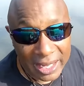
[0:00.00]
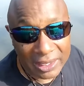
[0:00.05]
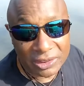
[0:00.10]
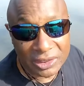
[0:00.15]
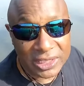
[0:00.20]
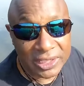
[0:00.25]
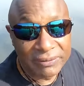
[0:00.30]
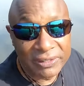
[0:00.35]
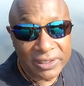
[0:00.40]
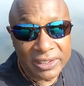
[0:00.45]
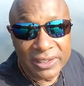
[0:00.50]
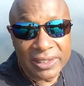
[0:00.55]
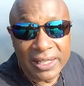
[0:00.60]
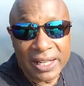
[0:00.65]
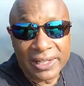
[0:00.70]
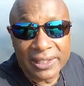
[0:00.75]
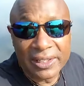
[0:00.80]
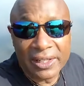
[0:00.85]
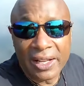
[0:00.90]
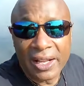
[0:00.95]
I'll give you
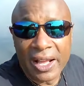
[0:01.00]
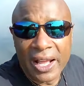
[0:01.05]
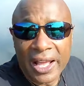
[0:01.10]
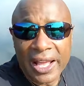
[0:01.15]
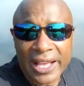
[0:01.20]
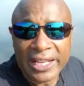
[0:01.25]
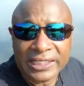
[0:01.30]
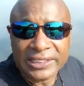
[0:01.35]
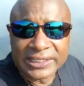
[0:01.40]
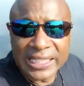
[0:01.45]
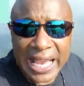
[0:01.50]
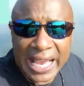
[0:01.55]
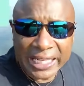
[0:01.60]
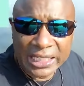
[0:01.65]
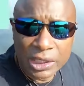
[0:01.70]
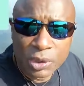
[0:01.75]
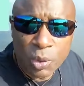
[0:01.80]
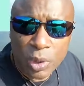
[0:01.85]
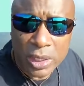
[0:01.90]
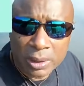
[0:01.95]

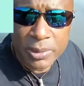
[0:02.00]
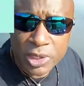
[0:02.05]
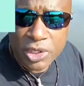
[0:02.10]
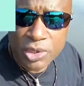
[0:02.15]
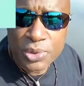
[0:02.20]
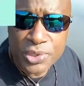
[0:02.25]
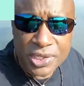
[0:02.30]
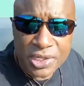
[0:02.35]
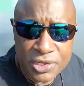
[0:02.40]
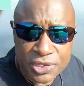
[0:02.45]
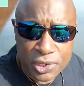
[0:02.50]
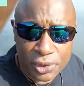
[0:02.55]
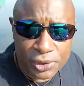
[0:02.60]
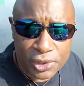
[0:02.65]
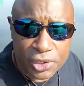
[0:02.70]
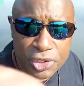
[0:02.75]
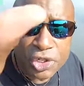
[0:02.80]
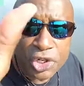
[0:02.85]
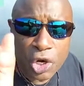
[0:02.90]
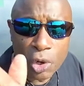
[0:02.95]
exactly what I'm using, so
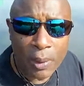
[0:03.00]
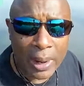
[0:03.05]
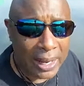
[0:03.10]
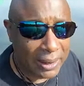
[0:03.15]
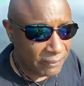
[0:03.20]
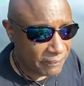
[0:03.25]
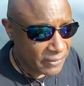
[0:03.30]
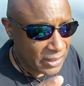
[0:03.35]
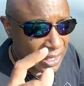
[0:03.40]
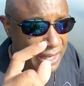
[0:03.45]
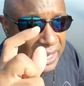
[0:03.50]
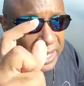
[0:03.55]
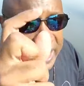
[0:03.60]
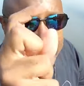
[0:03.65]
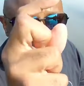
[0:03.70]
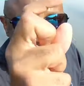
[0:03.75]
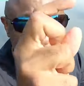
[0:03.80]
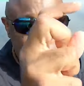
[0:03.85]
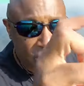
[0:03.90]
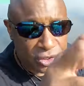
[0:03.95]
you can go out
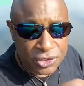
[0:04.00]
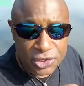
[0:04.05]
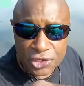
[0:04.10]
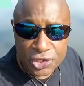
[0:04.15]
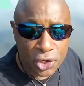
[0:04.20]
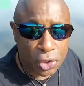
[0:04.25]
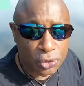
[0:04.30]
and you just